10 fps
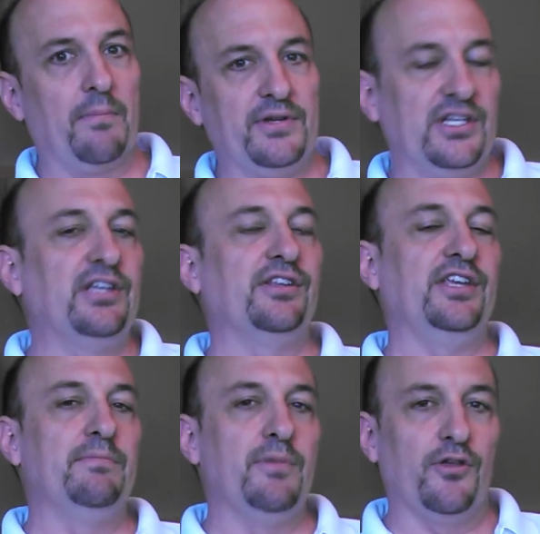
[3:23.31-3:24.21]

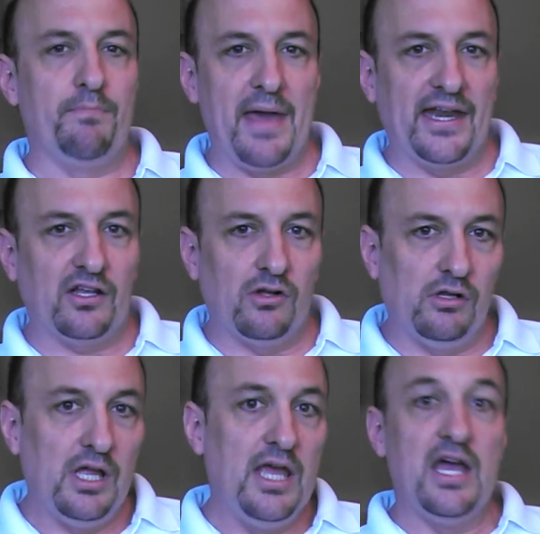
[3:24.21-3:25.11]
particularly in both
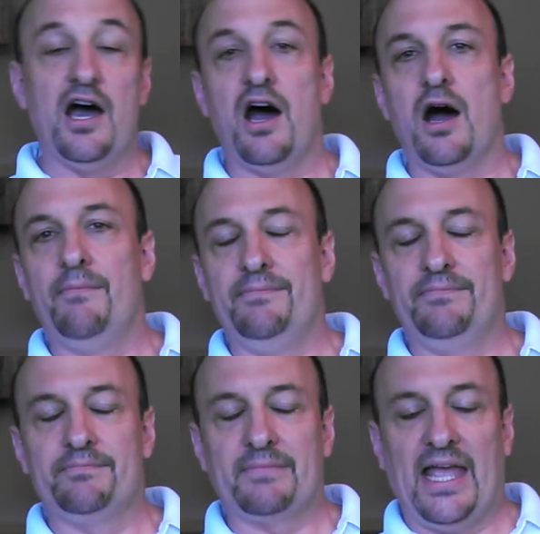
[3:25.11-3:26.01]
medical, um,